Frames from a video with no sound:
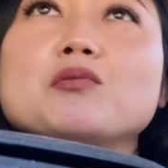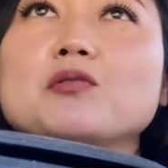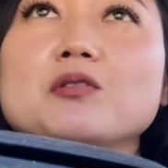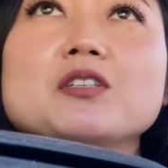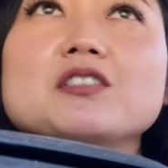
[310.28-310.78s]

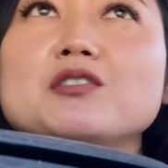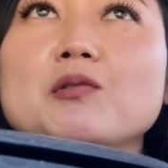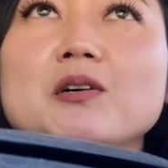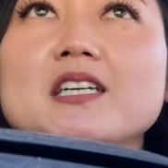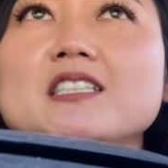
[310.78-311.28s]
Poor
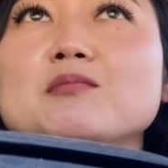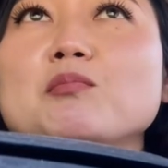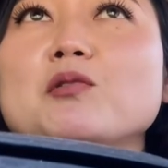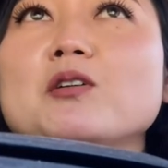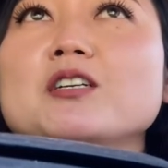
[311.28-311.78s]
Joyce,
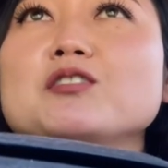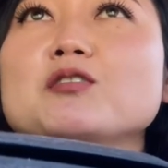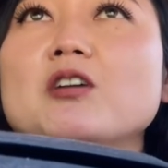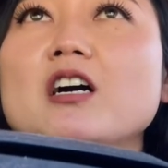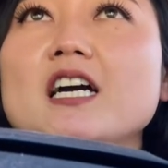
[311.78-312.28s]
poor
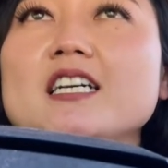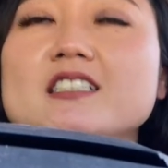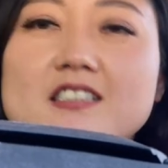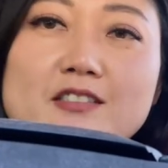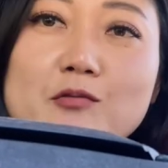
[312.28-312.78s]

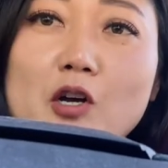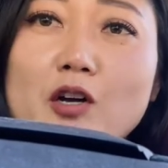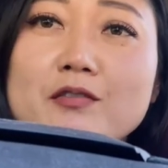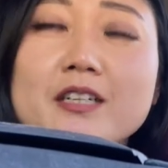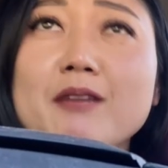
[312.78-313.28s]
Joyce.
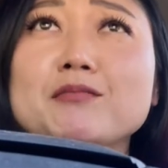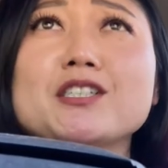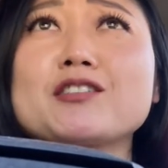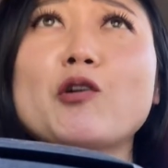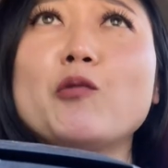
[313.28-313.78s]
Well, I'm
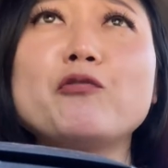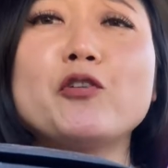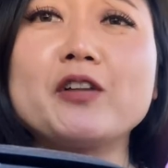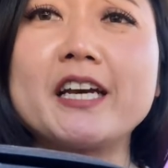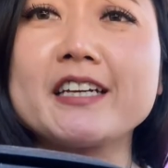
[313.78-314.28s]
just
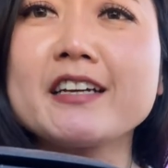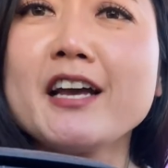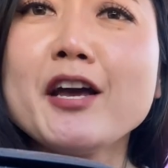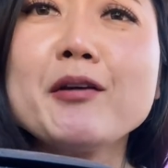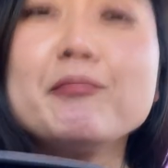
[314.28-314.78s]
hopeful, like,
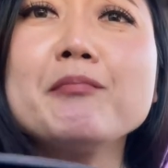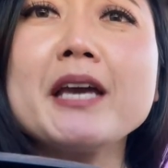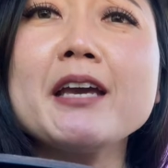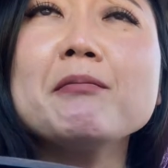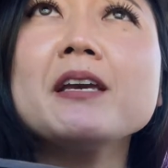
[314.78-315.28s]

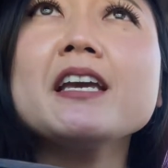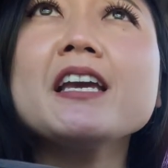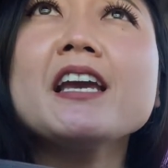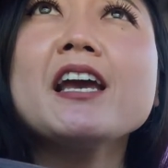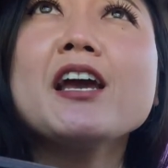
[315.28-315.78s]
maybe
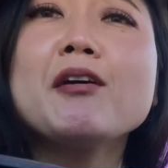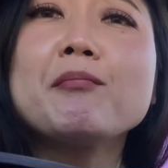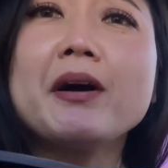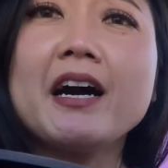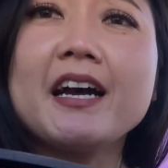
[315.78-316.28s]

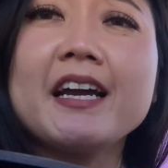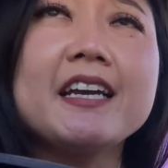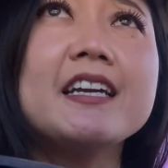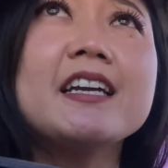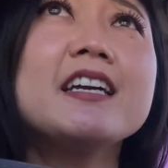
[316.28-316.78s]
by